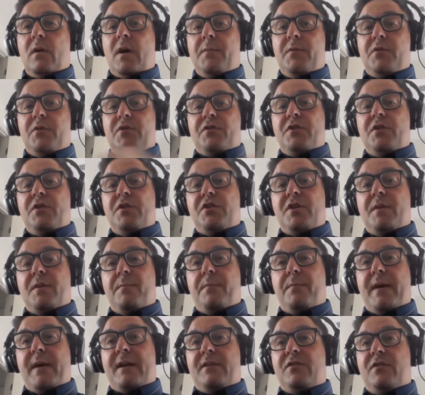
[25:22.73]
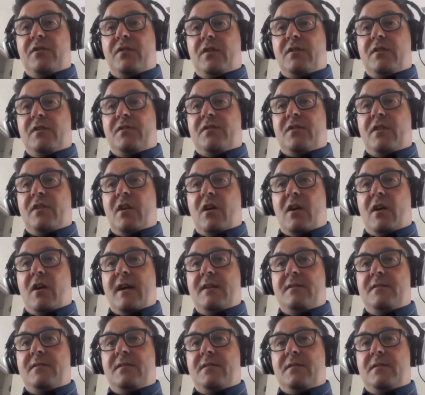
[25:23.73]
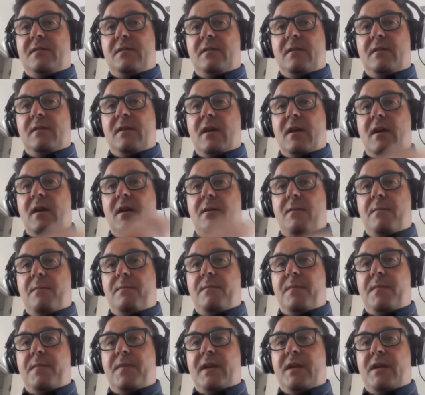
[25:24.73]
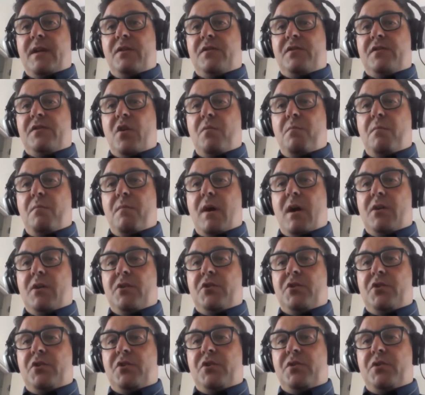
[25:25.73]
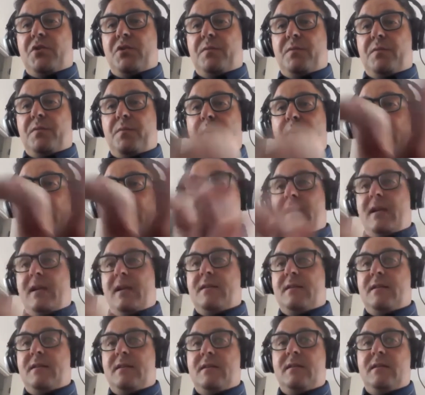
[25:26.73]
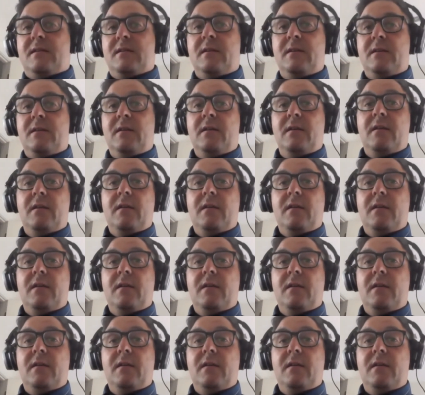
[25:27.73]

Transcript: I'm just going to jump back to the slides. Thank you so much, panelists.